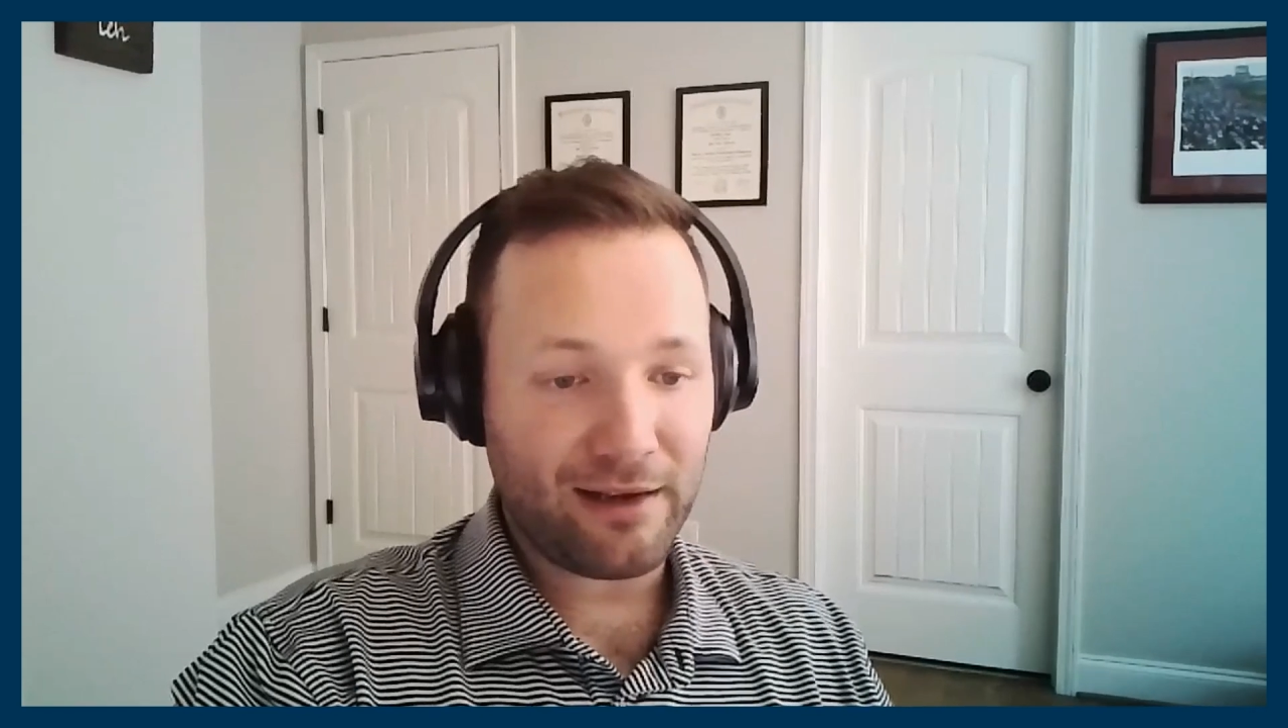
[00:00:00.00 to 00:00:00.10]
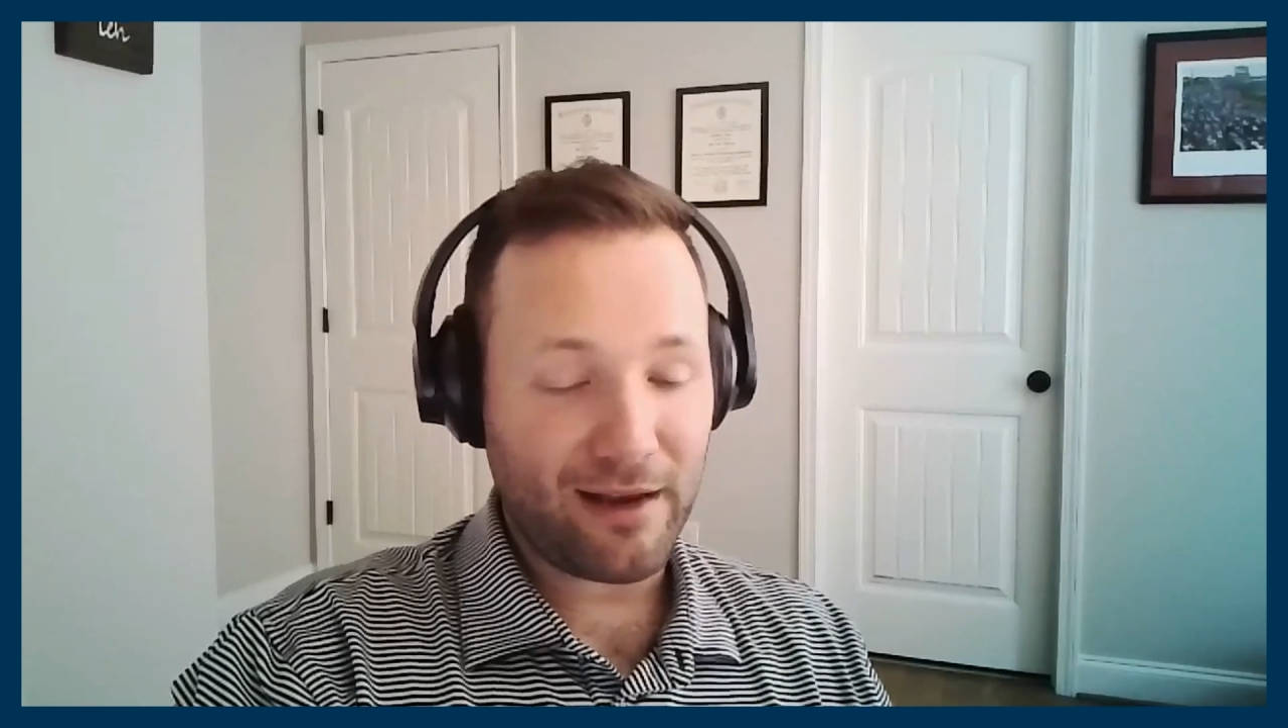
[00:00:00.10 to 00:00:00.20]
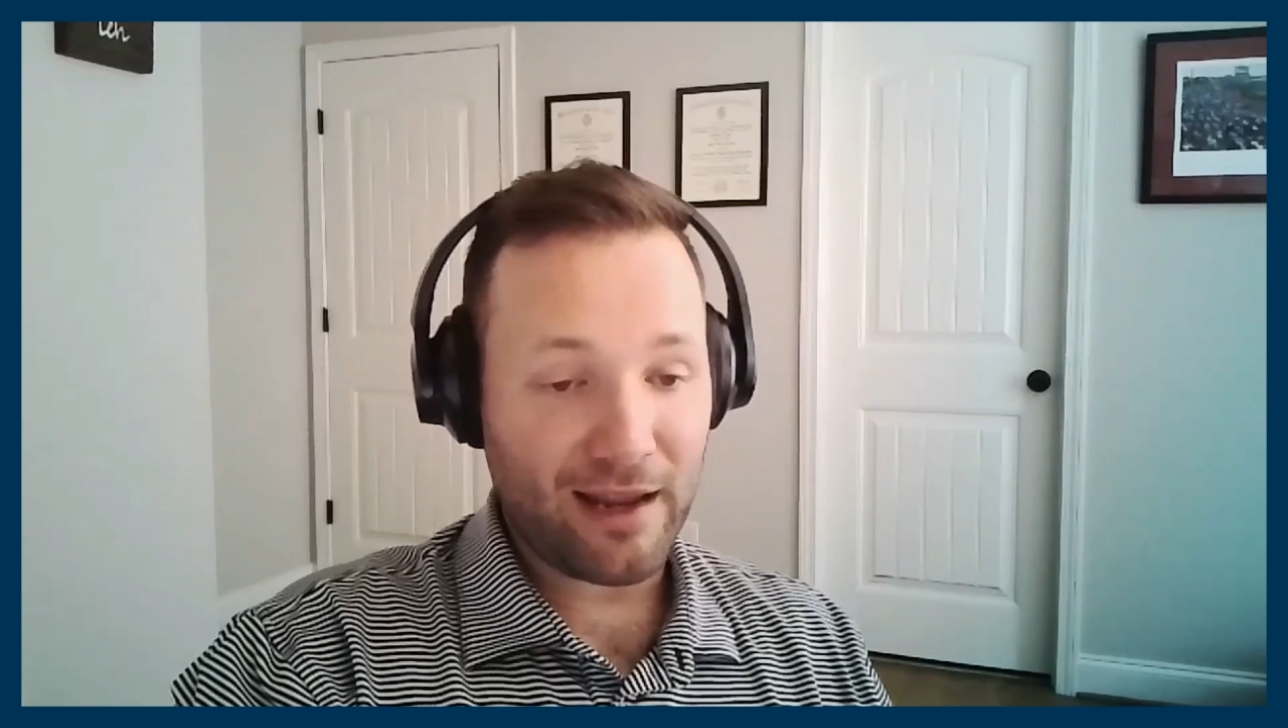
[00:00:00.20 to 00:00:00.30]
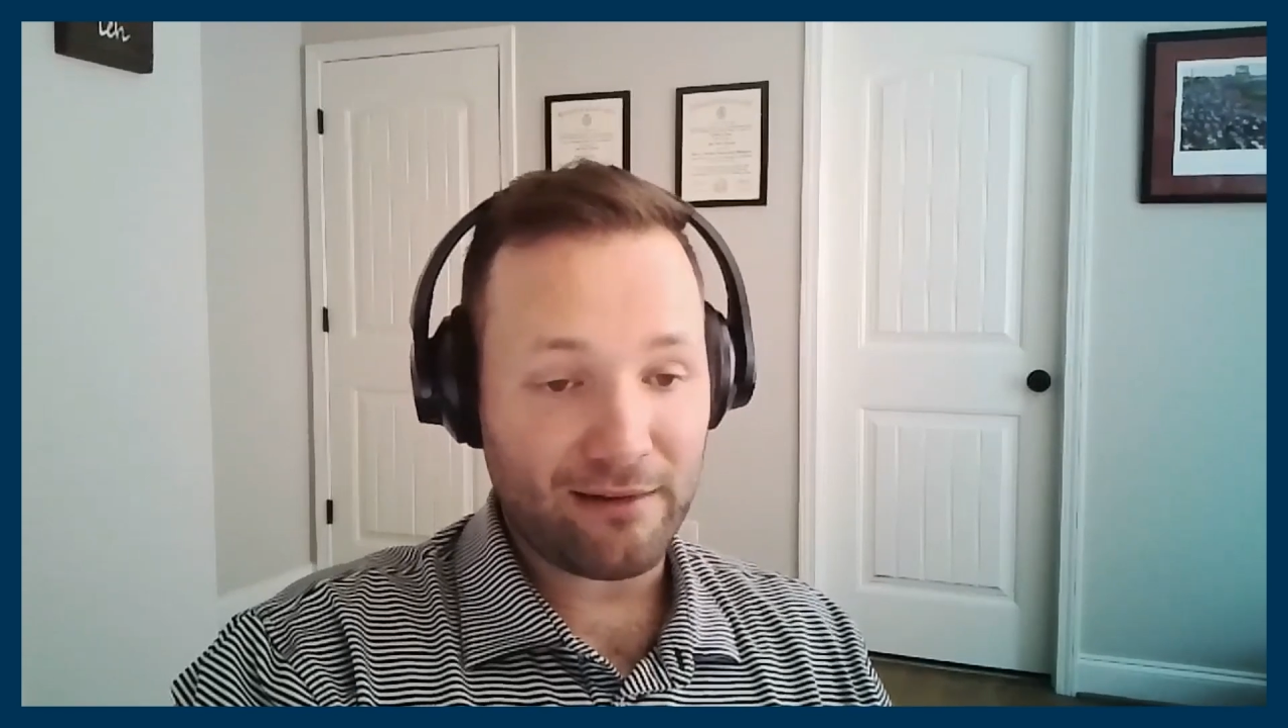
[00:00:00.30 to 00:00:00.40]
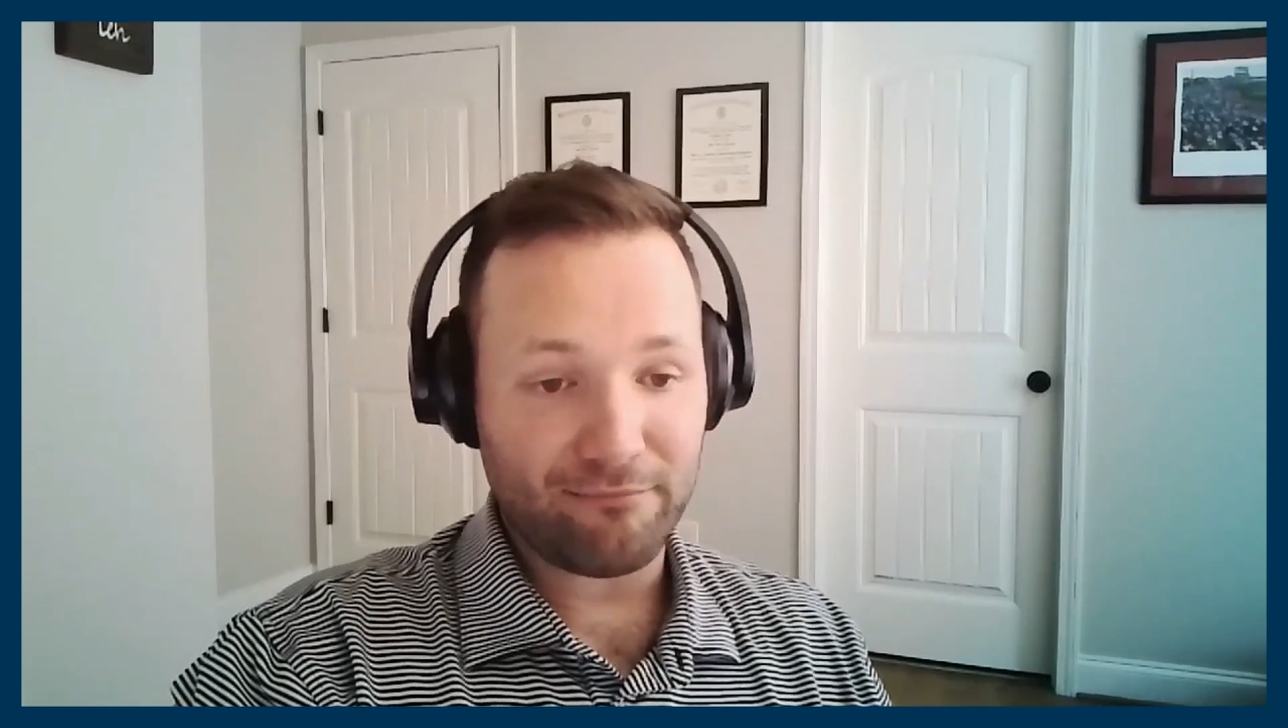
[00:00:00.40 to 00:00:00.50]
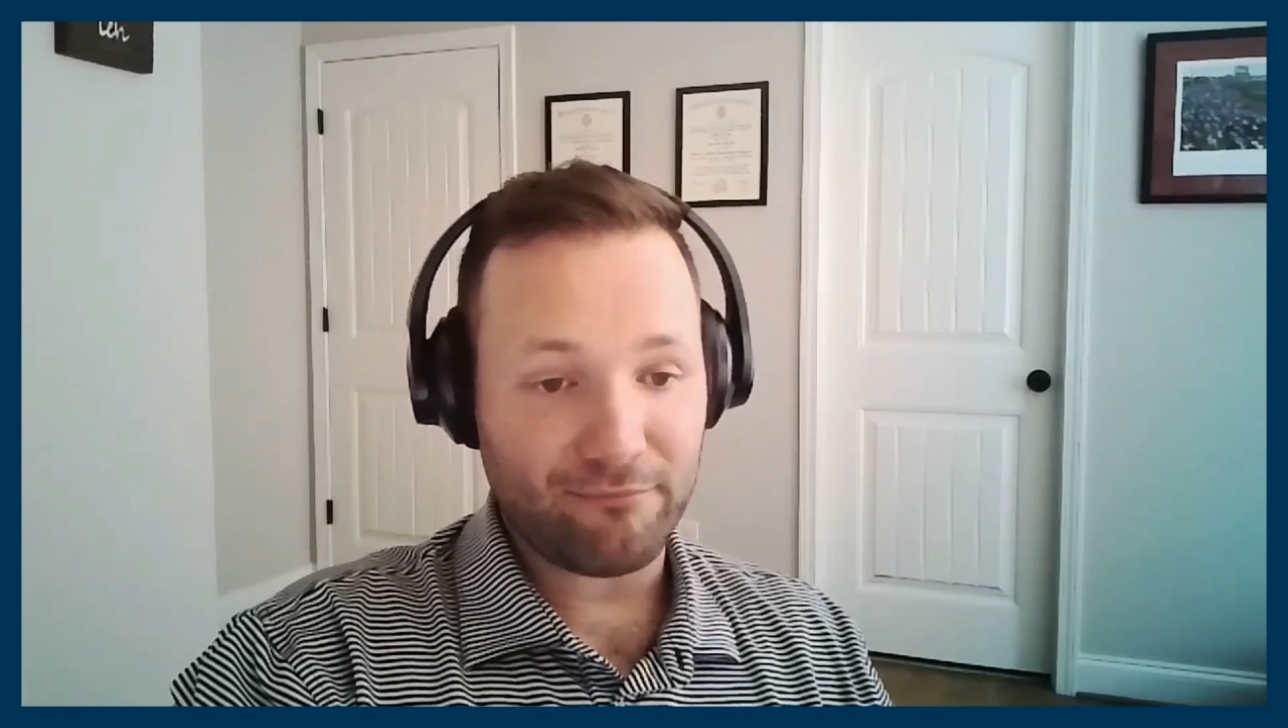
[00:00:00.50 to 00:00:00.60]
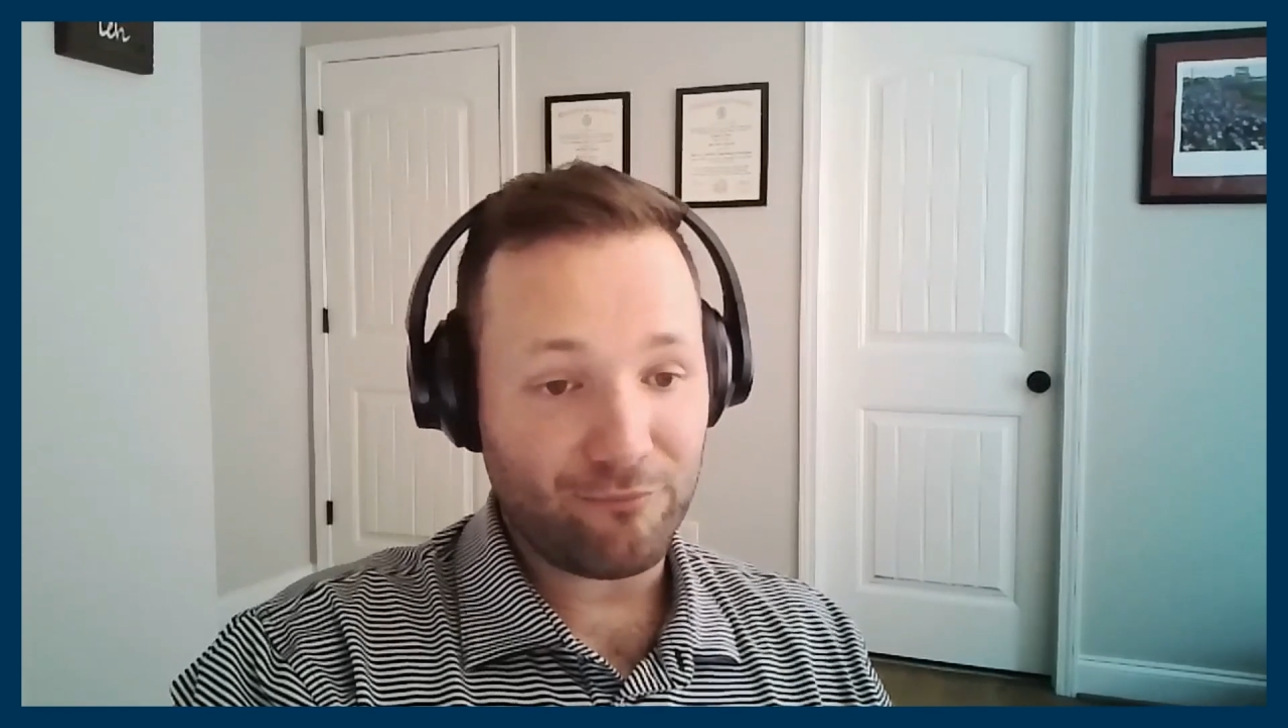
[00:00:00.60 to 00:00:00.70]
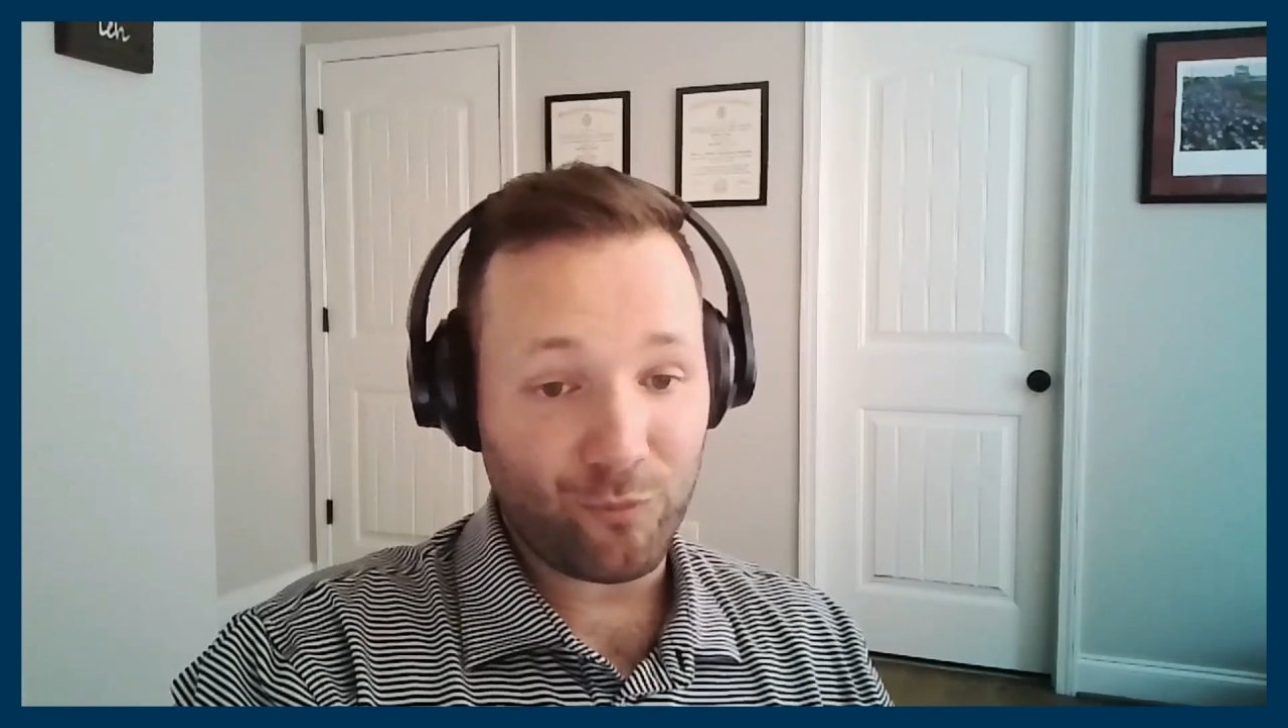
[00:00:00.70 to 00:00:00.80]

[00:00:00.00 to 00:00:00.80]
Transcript: And